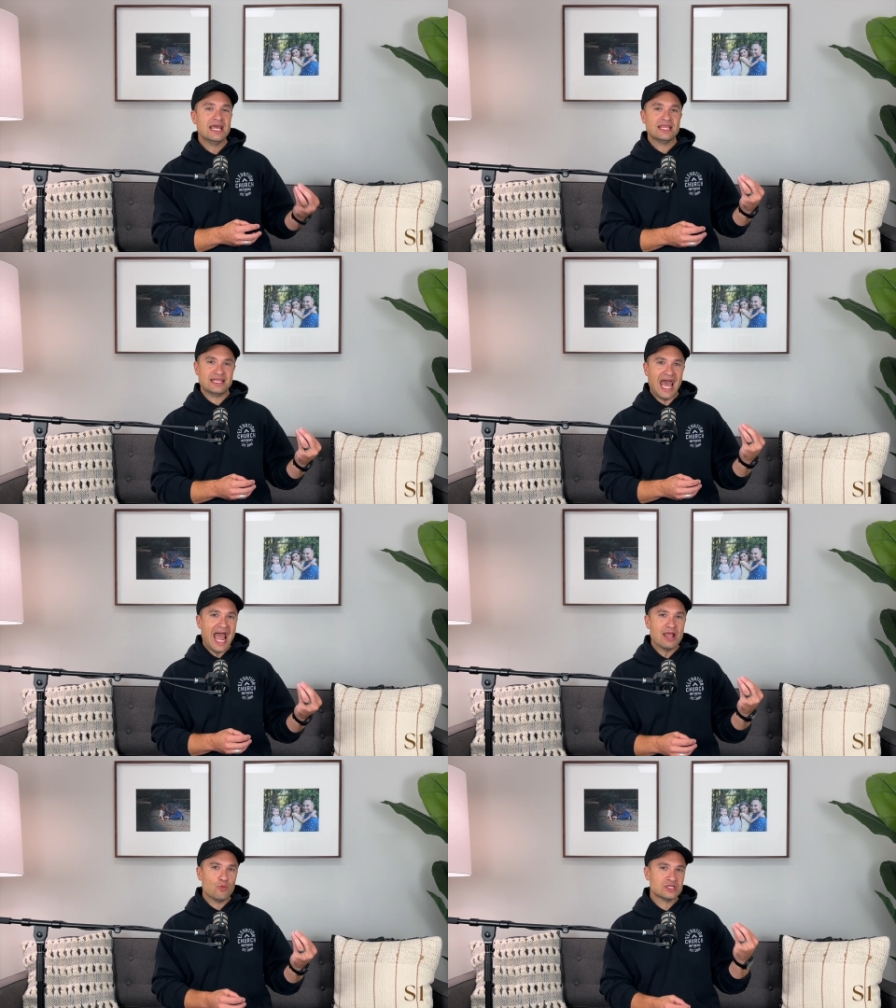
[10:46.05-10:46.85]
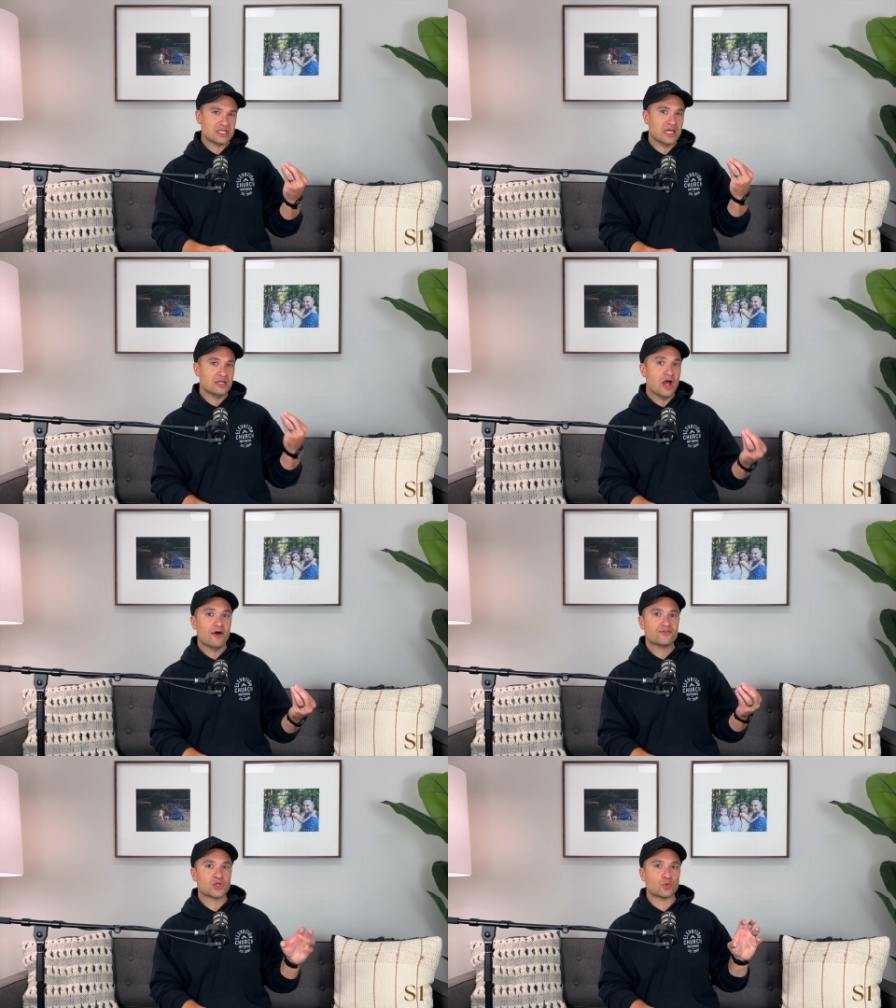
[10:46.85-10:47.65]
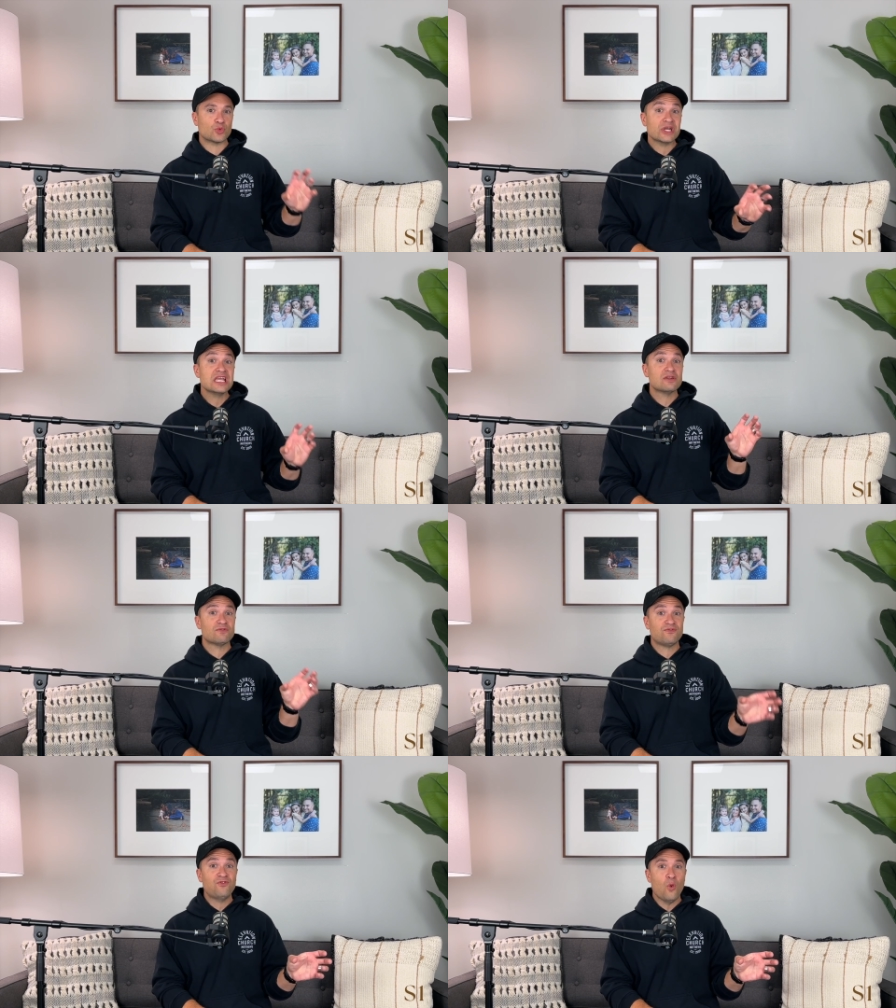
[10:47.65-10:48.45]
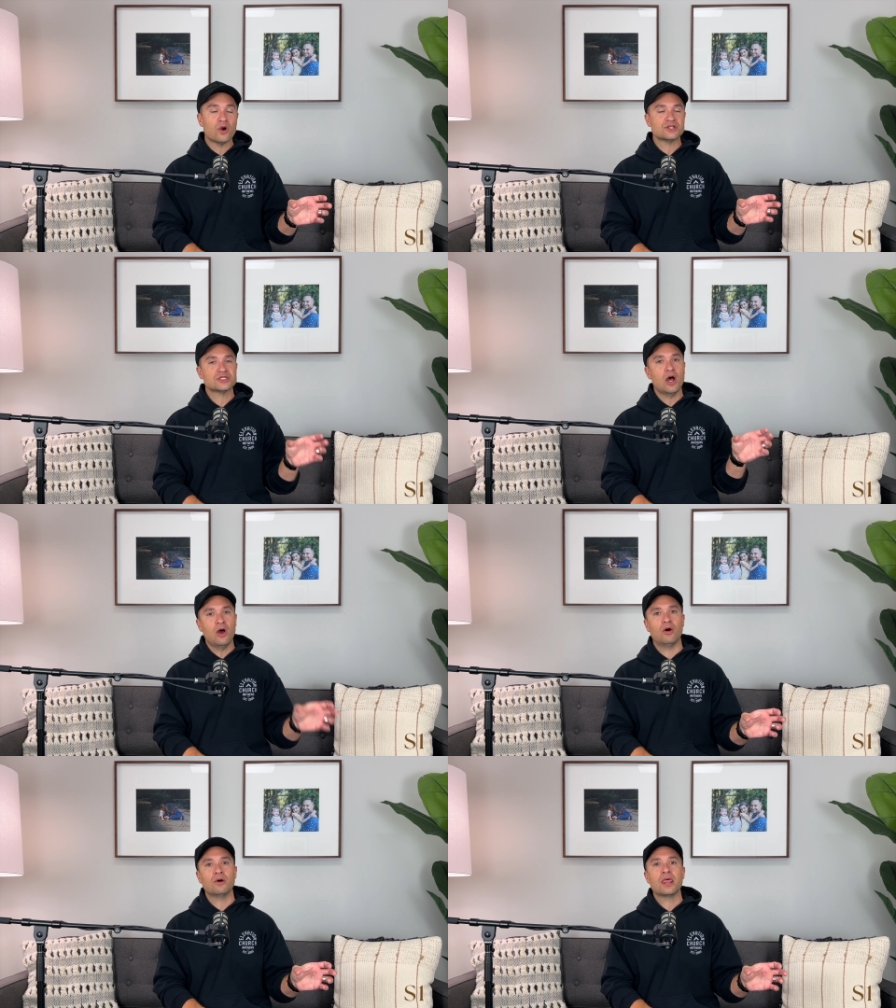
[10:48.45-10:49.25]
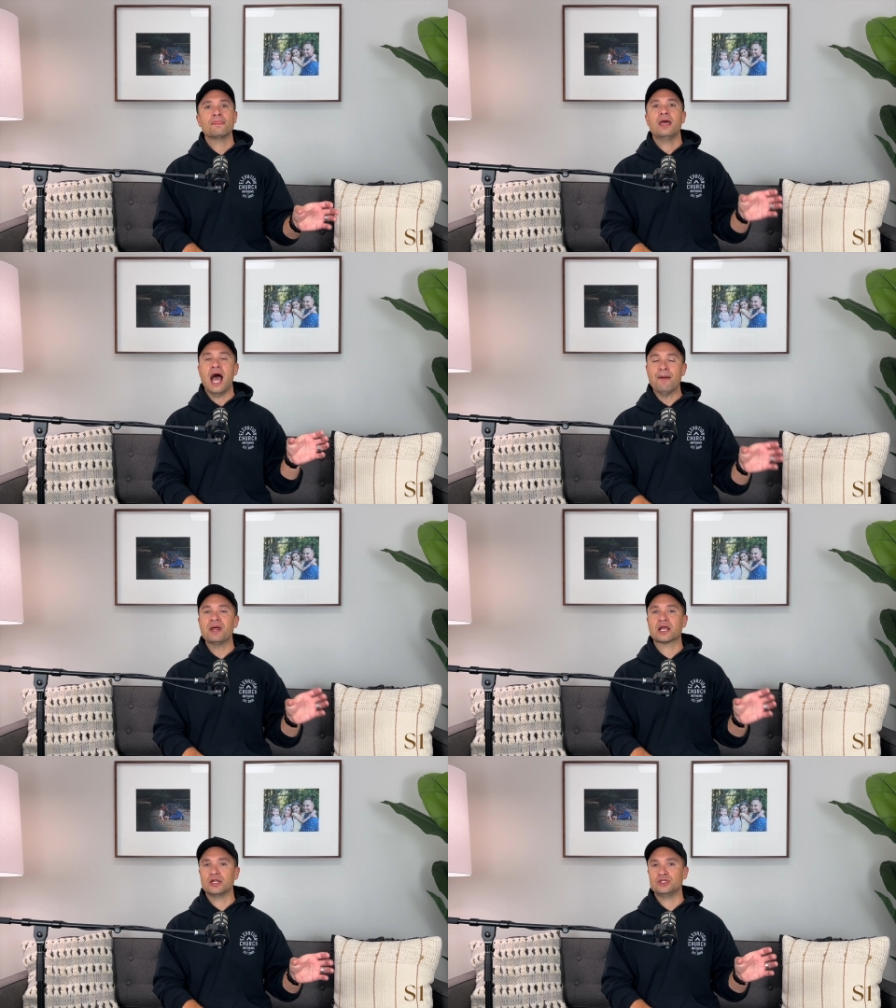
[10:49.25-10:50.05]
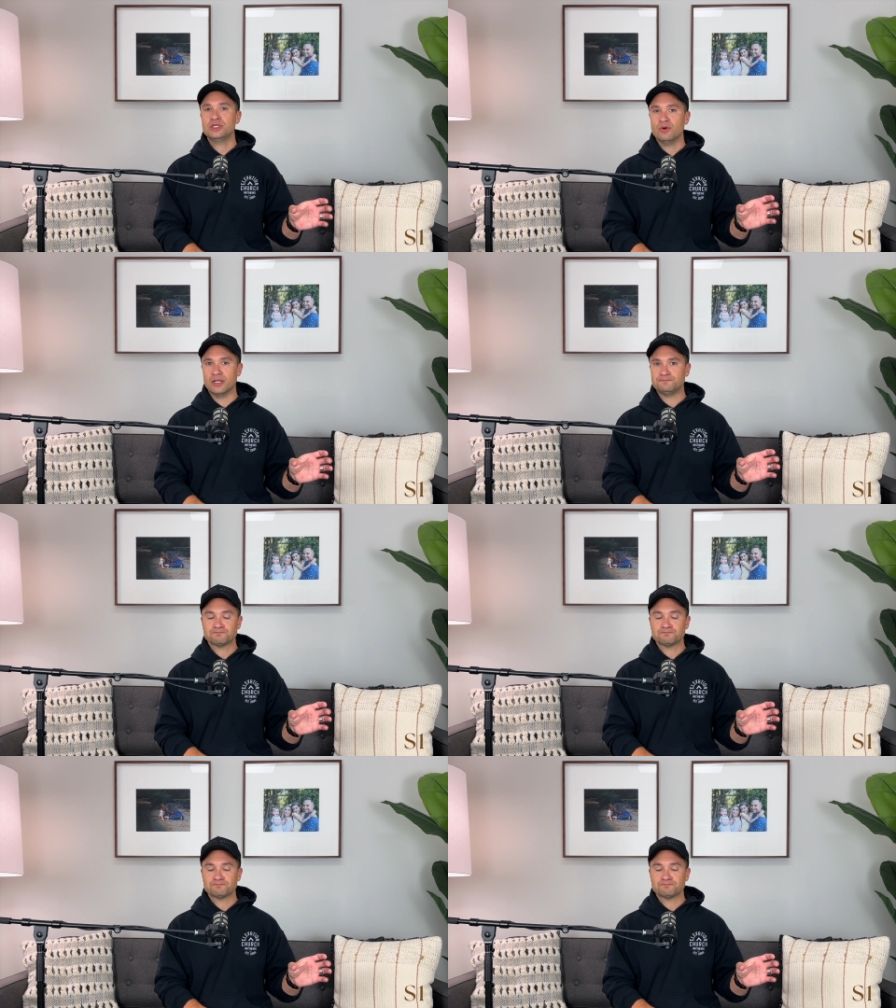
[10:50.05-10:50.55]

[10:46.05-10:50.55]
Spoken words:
that was enough to reinforce, oh, I'm not going to do it.